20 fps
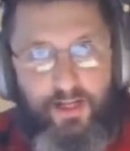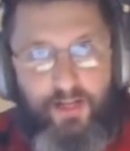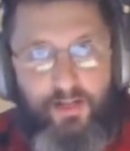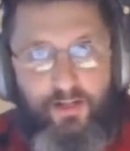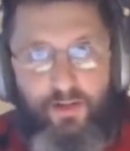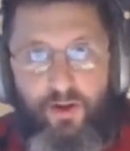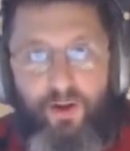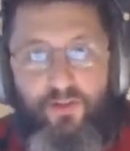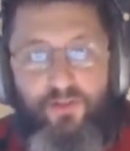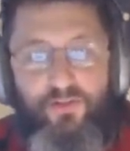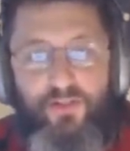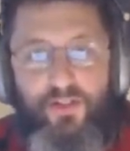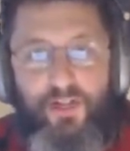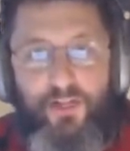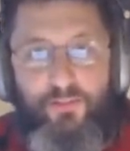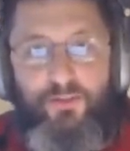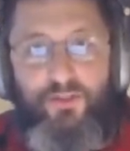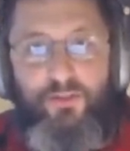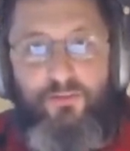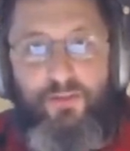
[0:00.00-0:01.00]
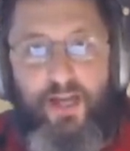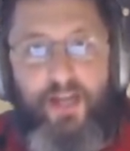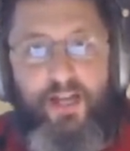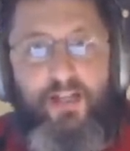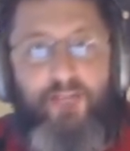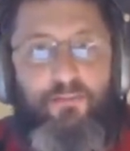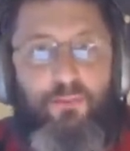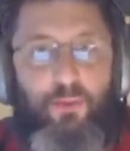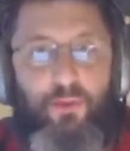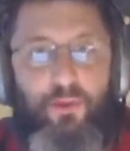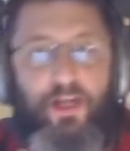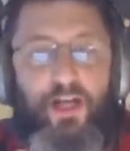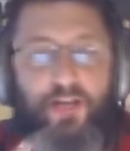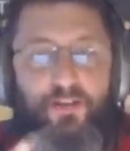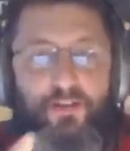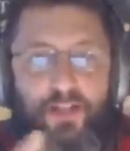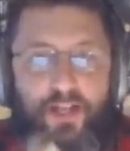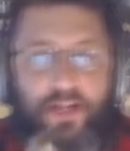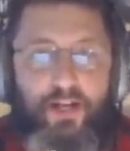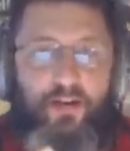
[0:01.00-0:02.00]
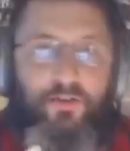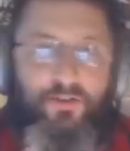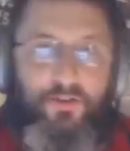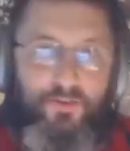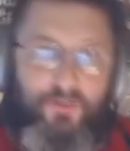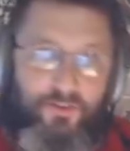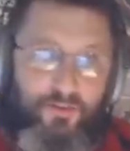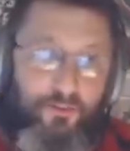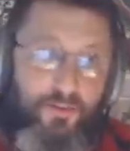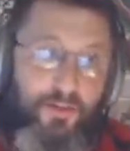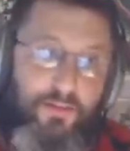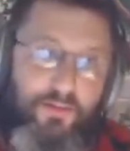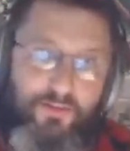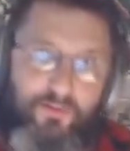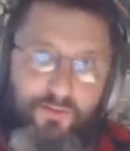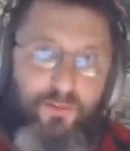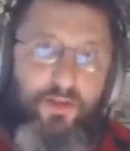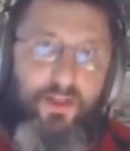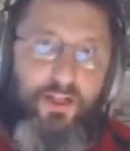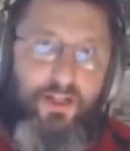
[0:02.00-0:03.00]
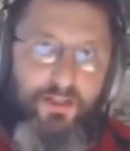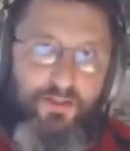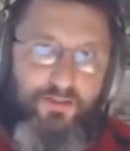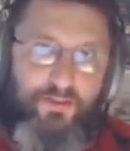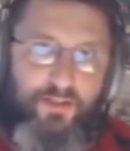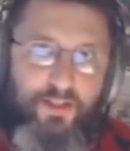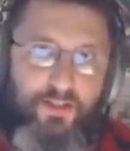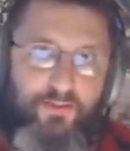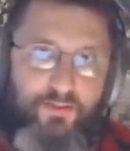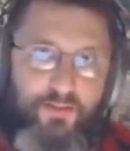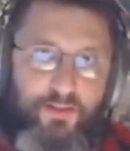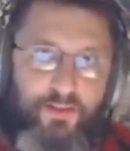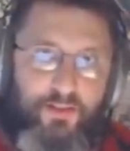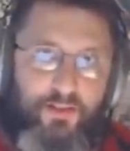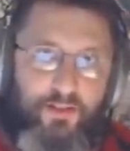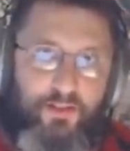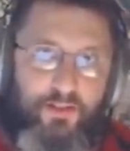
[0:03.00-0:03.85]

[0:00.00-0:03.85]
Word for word: And they'll oftentimes go back and point out the errors of somebody before they got saved.